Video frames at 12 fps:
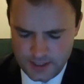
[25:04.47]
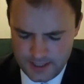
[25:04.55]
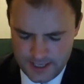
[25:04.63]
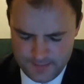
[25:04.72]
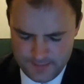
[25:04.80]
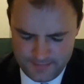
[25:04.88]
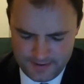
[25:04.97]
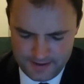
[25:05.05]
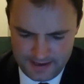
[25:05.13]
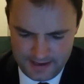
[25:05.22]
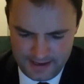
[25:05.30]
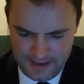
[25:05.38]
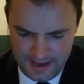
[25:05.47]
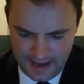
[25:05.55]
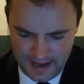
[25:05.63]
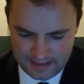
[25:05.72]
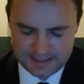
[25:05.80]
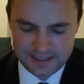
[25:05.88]
And
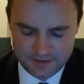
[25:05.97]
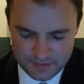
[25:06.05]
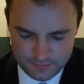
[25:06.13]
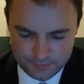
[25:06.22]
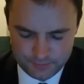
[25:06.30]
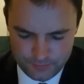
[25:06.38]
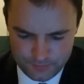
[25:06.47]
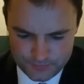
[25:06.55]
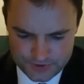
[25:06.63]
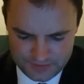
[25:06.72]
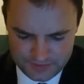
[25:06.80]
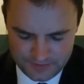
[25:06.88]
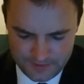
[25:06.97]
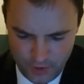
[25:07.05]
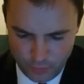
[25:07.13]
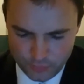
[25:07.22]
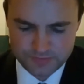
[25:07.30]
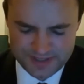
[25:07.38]
clearly,
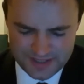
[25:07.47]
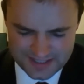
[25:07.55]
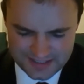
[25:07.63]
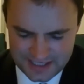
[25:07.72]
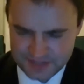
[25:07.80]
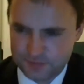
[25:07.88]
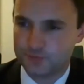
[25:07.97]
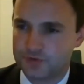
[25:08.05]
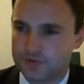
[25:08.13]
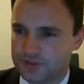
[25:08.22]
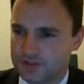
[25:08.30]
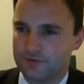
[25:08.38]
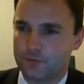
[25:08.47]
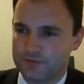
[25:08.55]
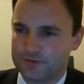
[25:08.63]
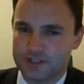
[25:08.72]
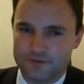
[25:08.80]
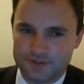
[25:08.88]
ultimately, the successful delivery of
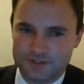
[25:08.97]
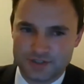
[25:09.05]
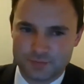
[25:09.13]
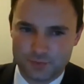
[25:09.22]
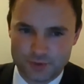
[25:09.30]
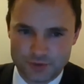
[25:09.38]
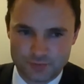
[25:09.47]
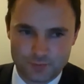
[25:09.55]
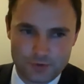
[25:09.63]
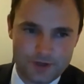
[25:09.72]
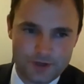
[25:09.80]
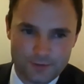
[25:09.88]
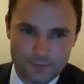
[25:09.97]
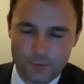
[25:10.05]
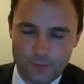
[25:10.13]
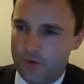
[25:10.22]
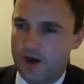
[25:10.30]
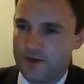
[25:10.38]
services will just
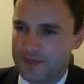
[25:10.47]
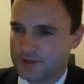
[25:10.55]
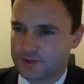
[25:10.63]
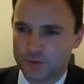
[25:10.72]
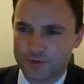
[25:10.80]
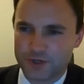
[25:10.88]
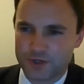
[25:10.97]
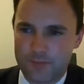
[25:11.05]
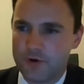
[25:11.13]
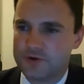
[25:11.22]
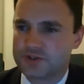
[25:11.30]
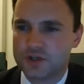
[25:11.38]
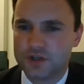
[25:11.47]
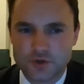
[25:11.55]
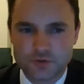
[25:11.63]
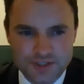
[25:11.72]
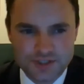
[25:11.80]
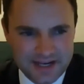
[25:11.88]
require that joined-up approach to
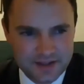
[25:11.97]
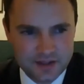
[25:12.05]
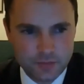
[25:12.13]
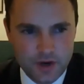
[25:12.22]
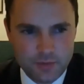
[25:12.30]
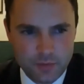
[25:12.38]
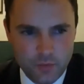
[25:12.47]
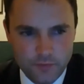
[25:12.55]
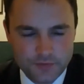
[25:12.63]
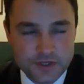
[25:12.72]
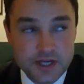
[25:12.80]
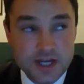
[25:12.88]
nurturing talent in the way we want.